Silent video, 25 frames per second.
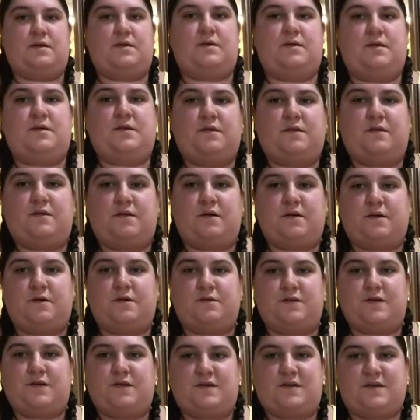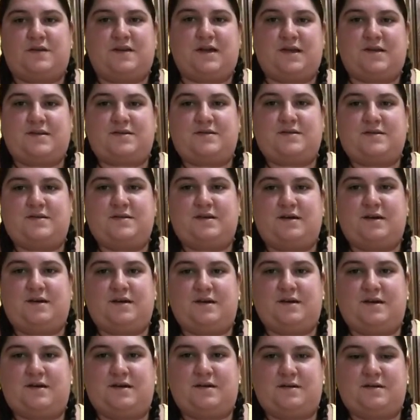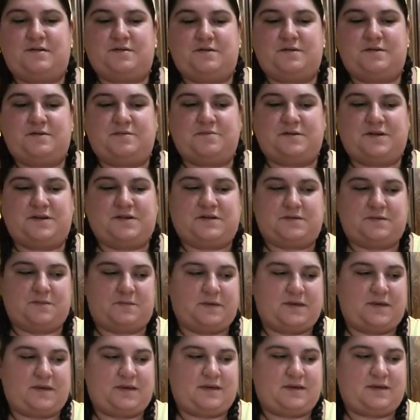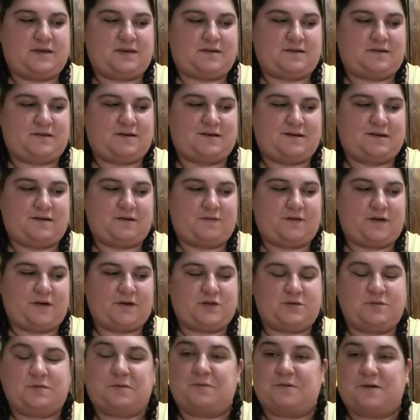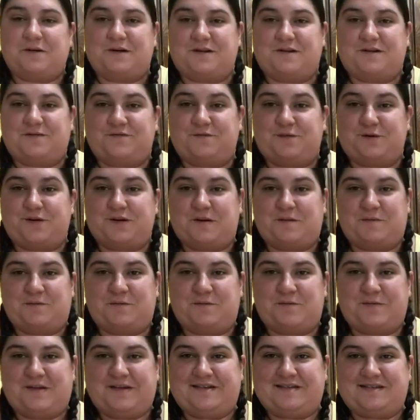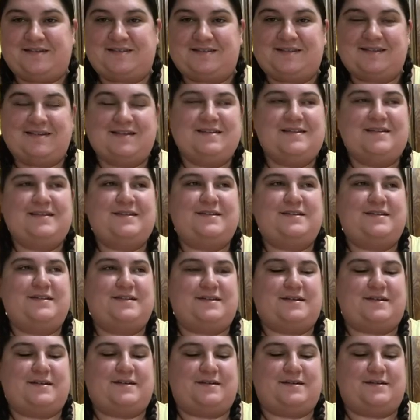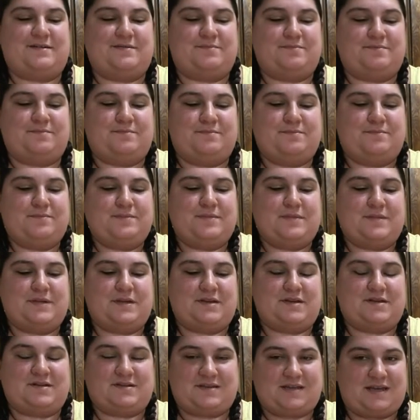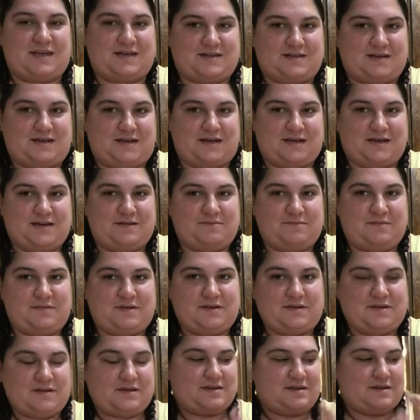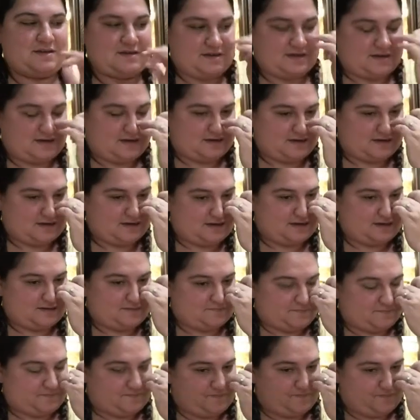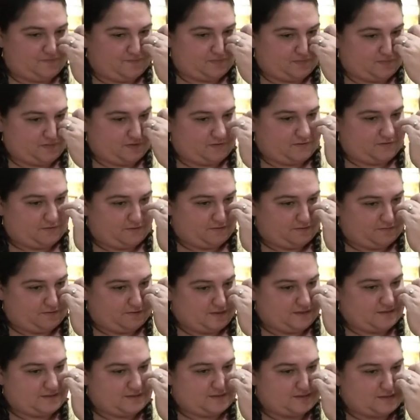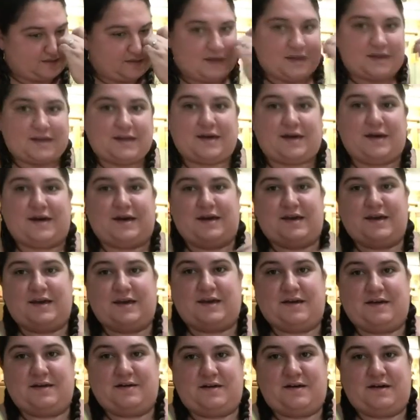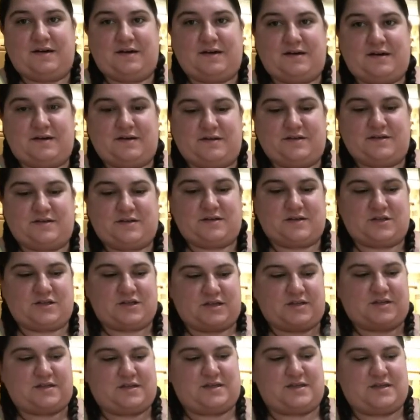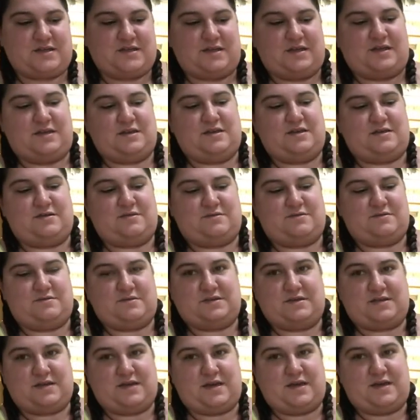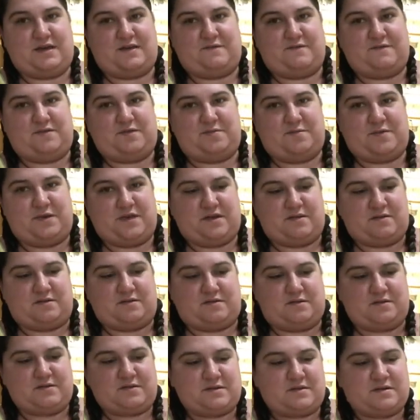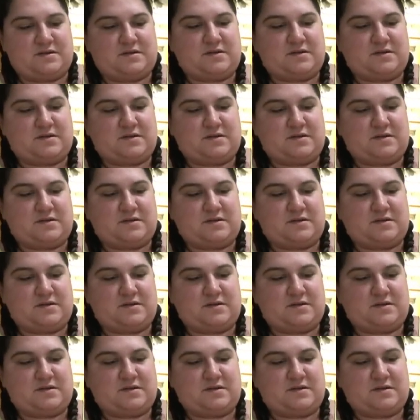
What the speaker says: So this next little recipe, I've actually been working on it for a couple weeks. It does take time. So the reason that I suggested that you save the peels